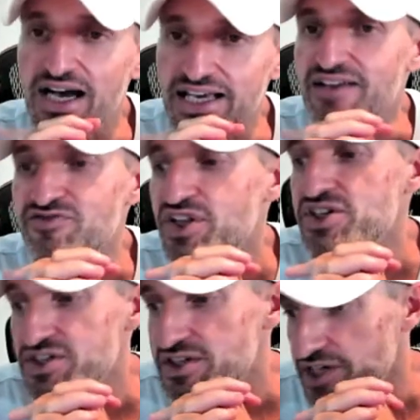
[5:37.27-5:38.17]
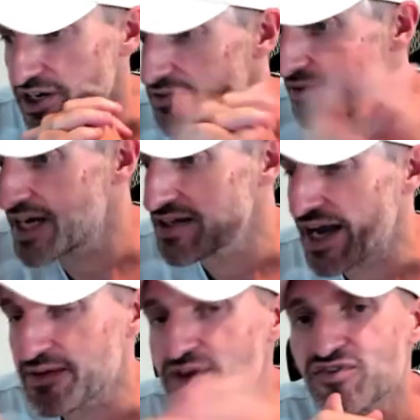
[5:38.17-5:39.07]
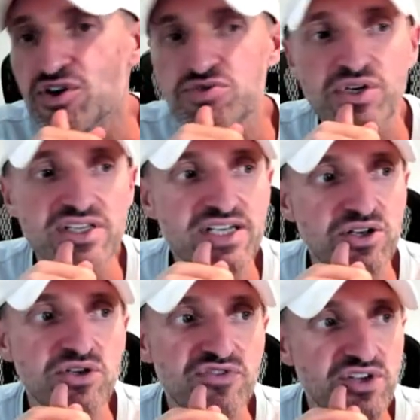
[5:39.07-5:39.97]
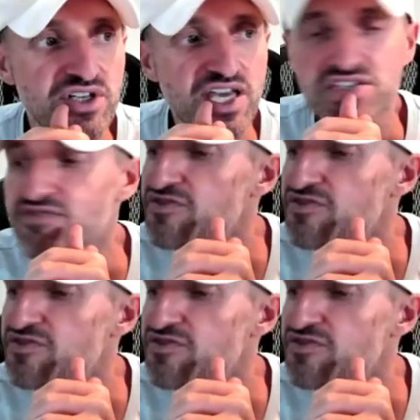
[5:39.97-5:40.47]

yet inflation is still here, right? I could be the first one to tell you, if, in case you